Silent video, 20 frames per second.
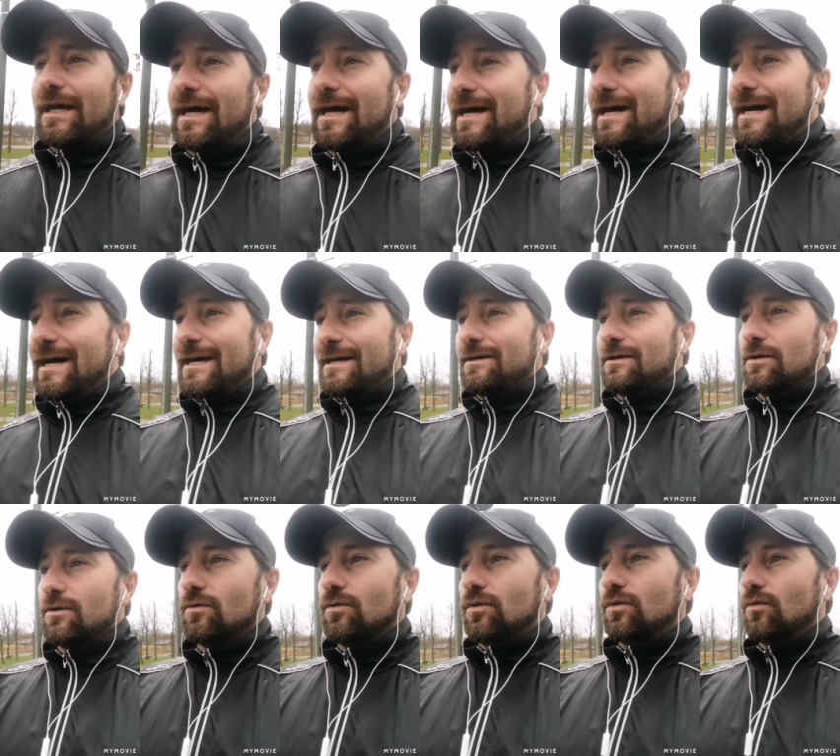Uh,
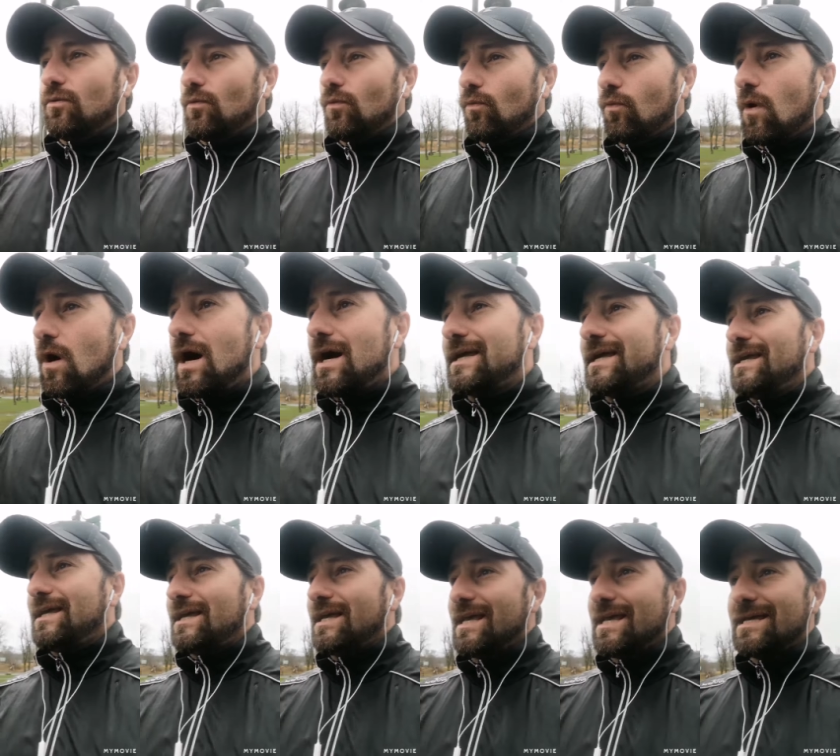
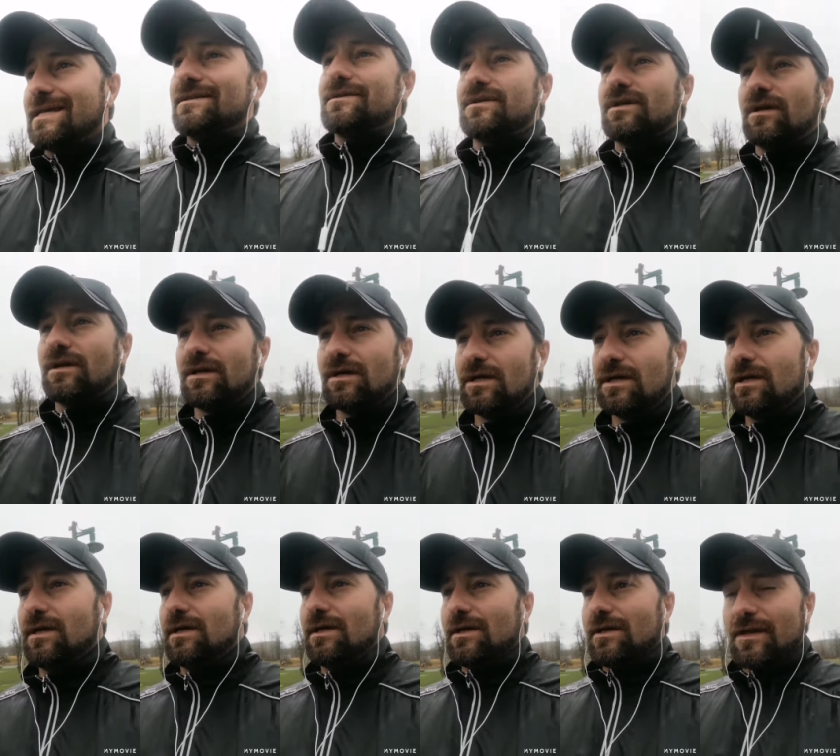walking is
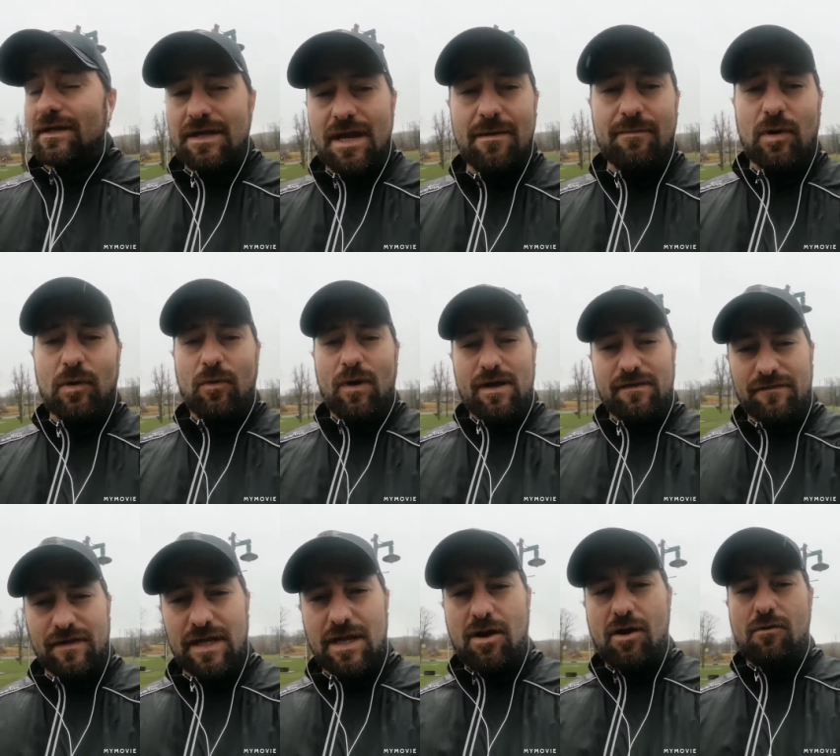the number
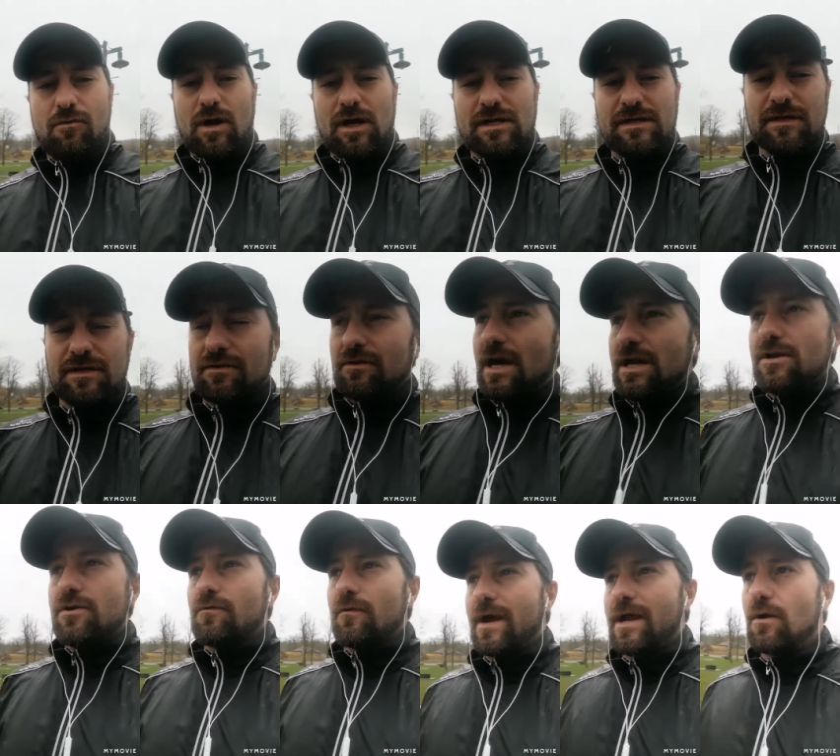one video I wanted to do.
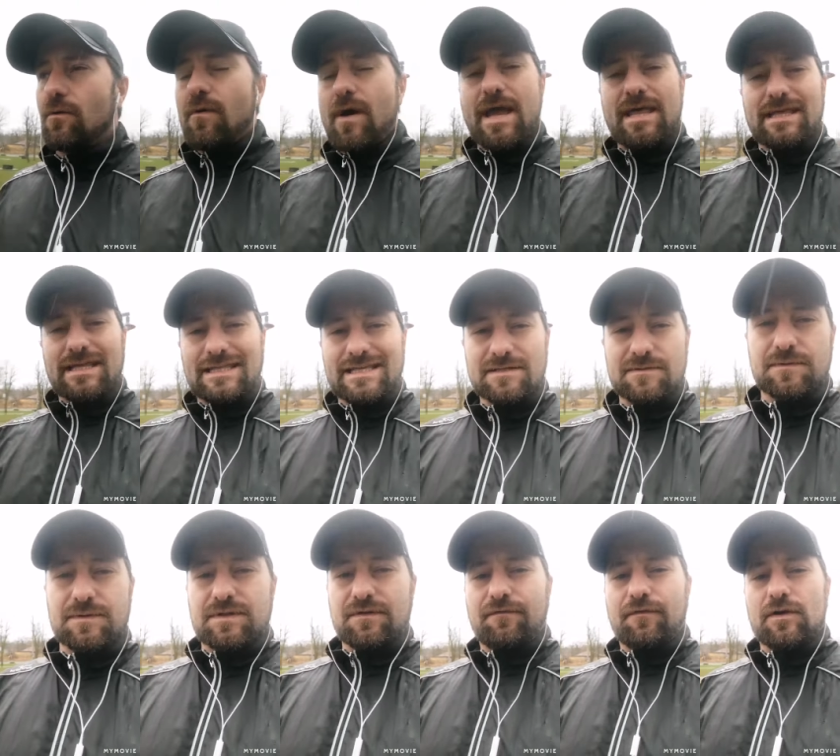I knew right away that
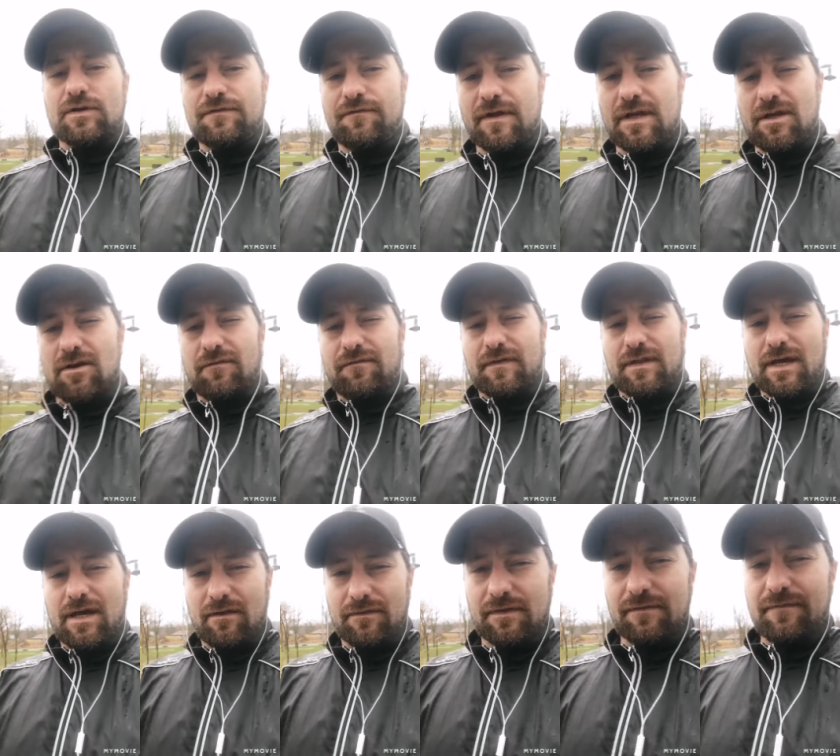this was the first video for
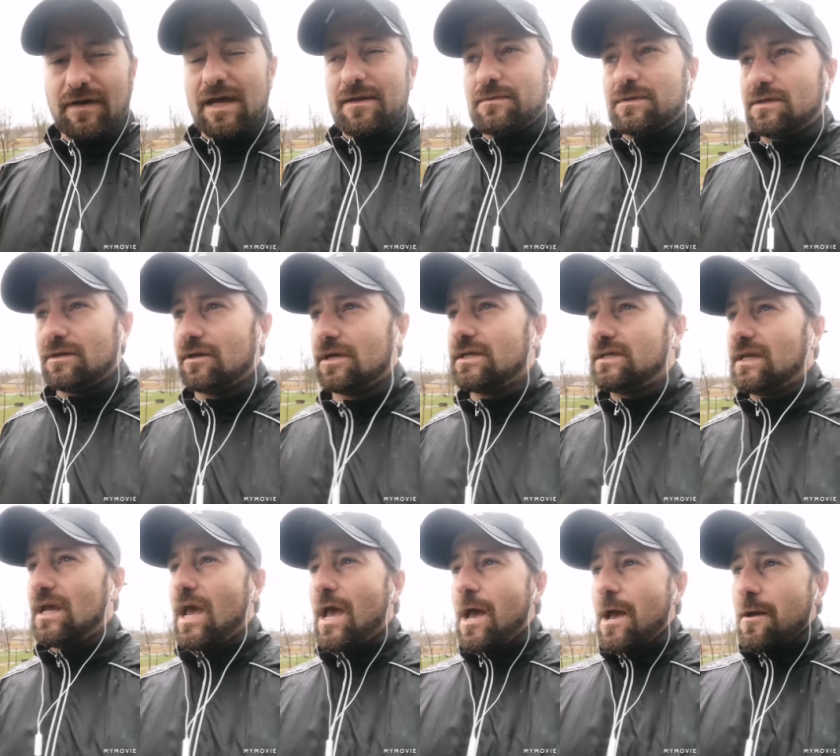the Healthy Vibe
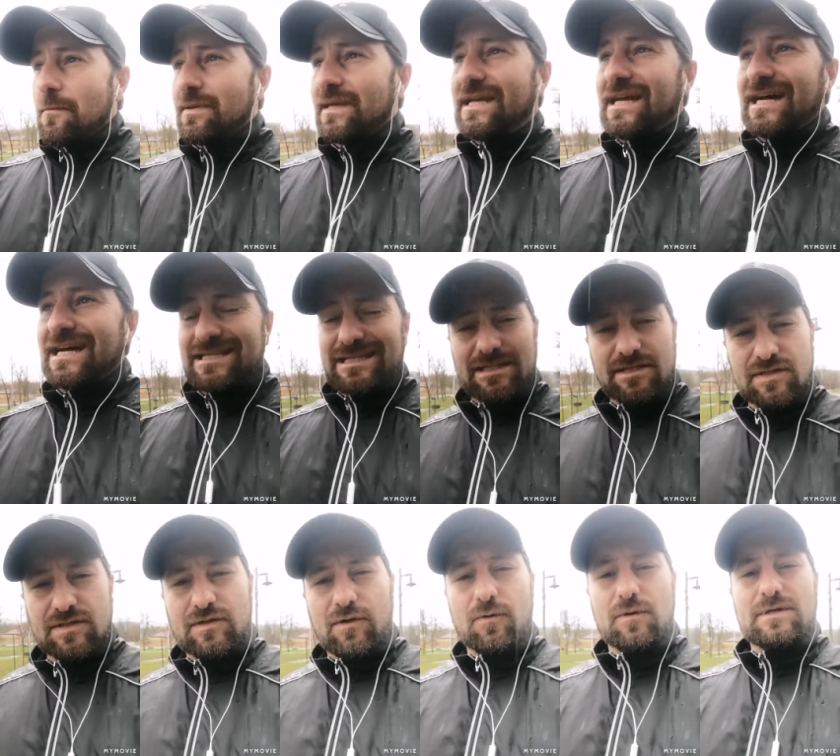series because
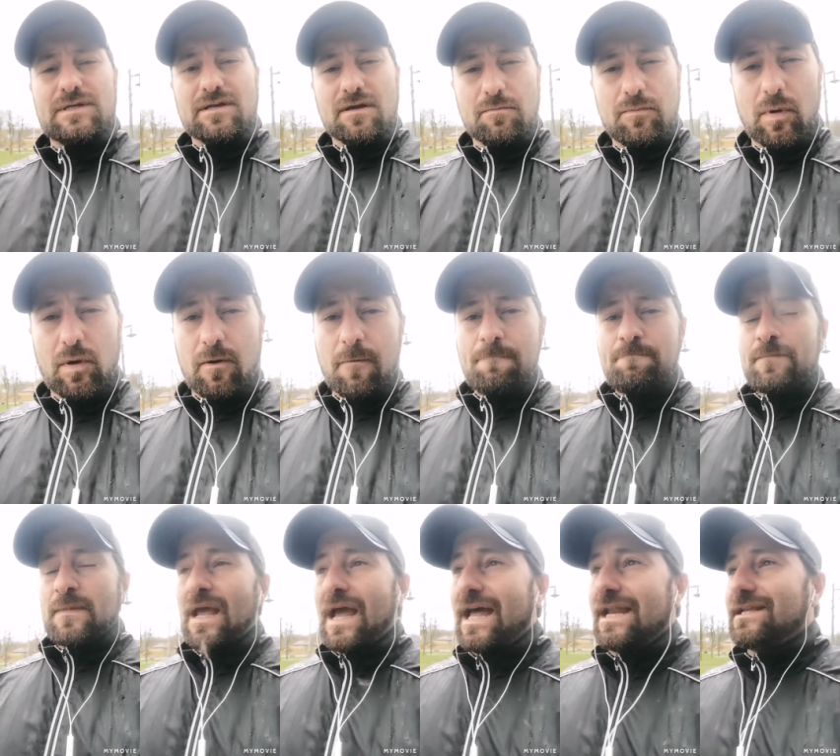it's so simple.
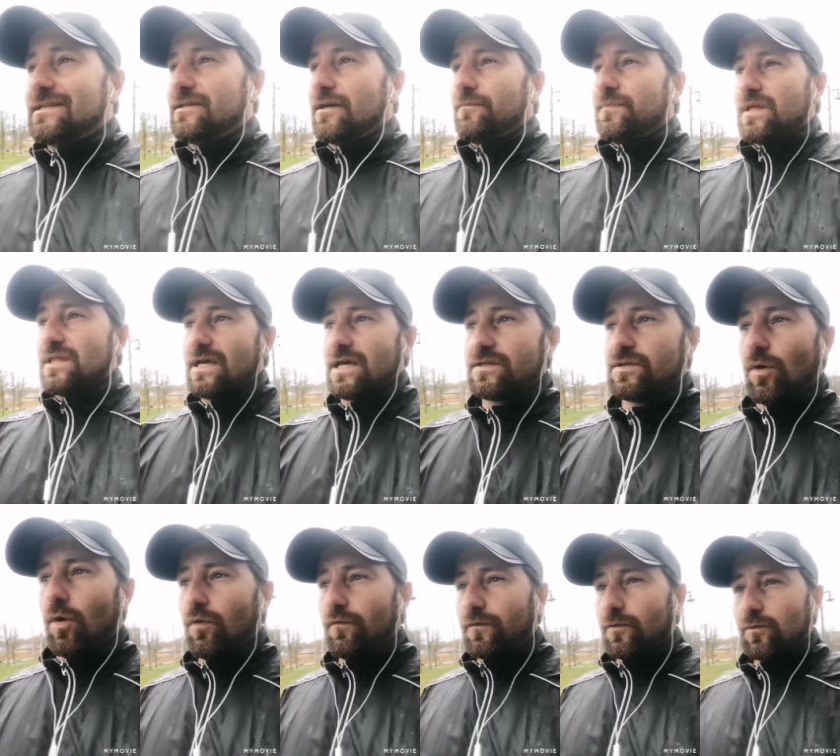And it's something
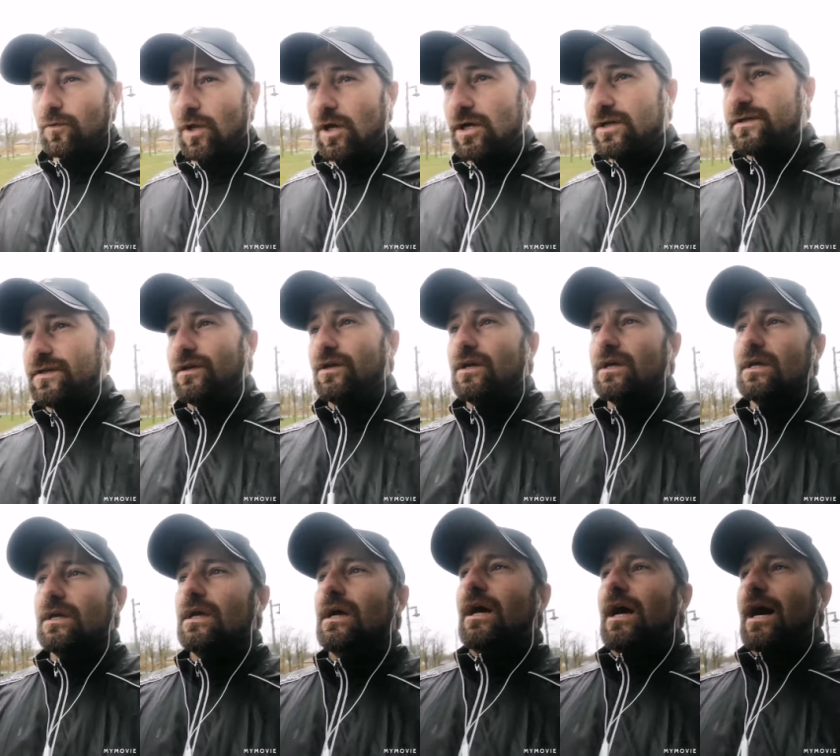that's overlooked,
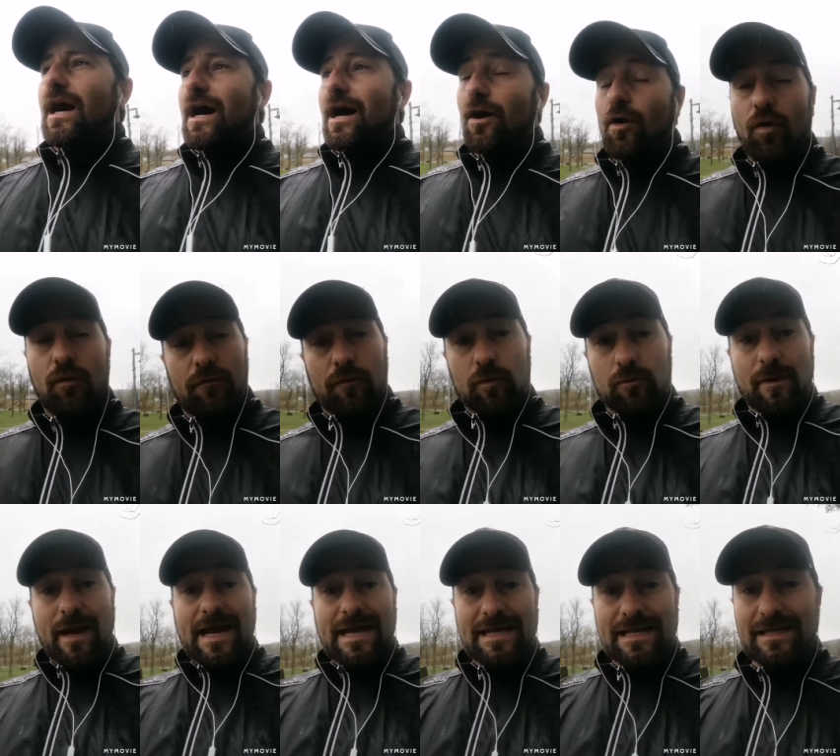uh,
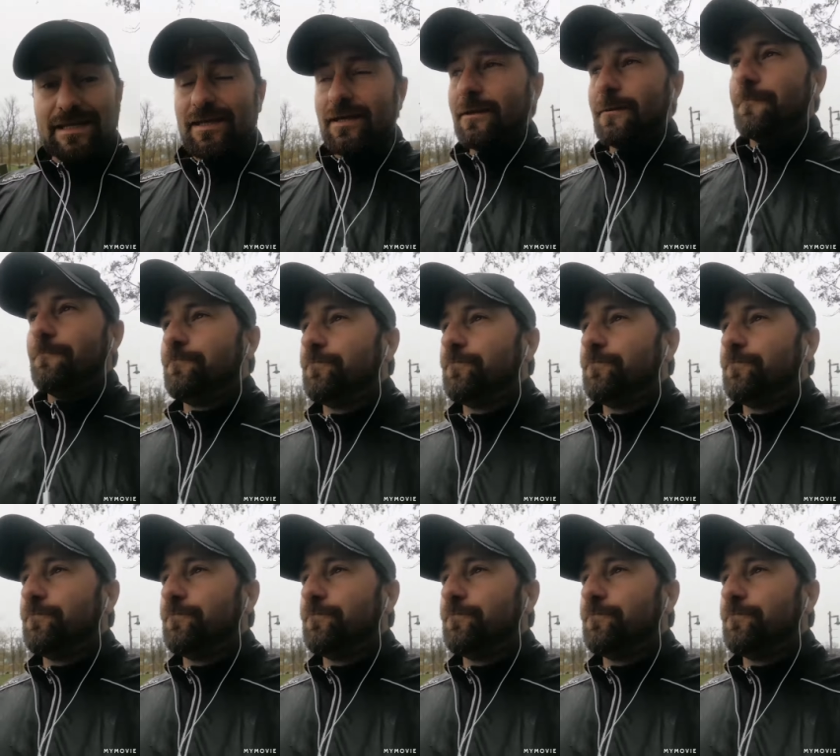overrated.